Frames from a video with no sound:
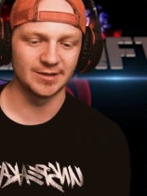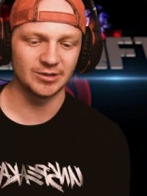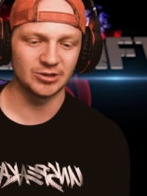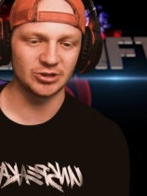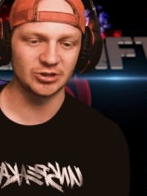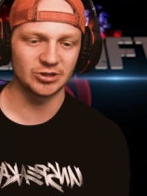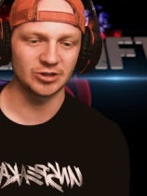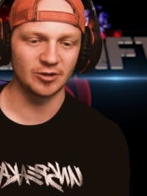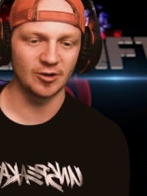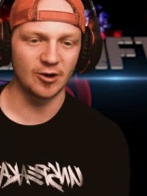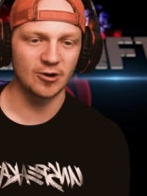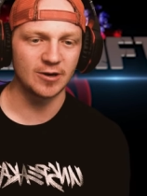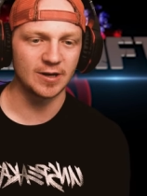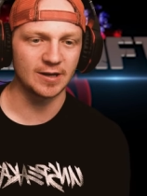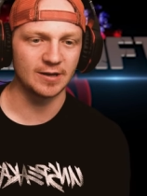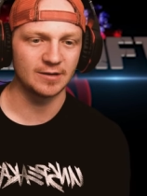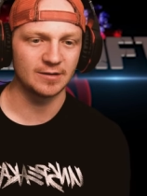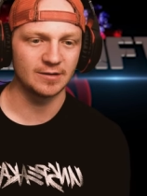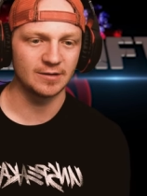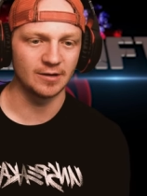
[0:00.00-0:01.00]
He's just
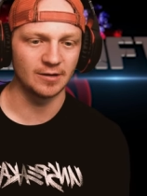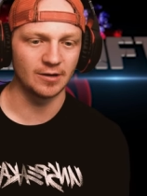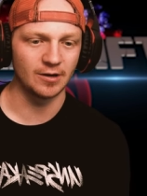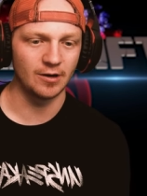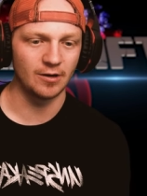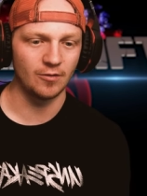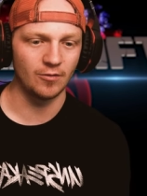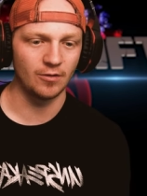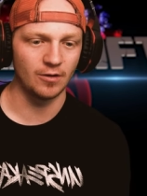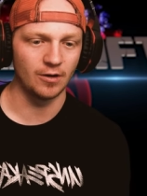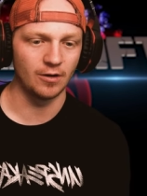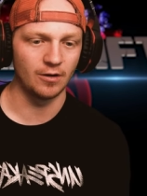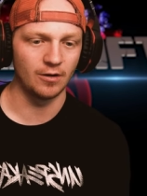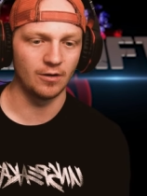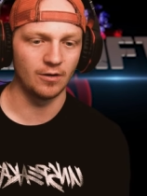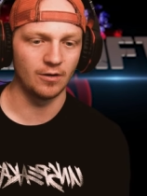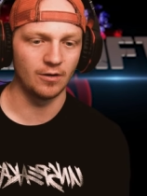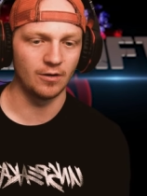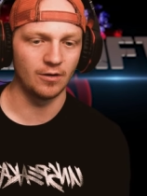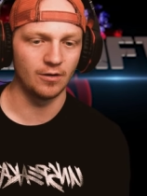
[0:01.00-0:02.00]
learning, you know?
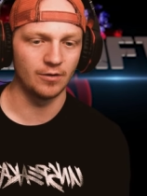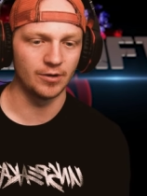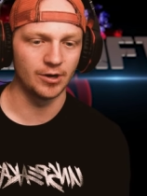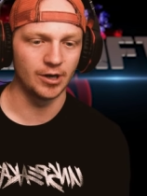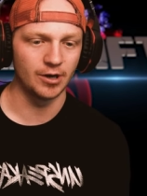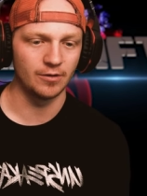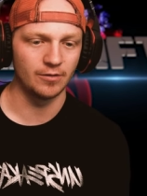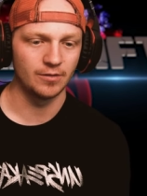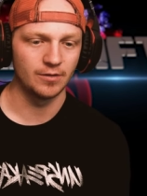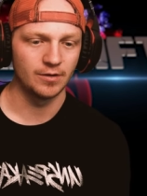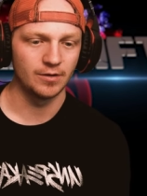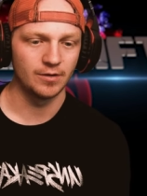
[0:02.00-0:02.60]
Oh, no.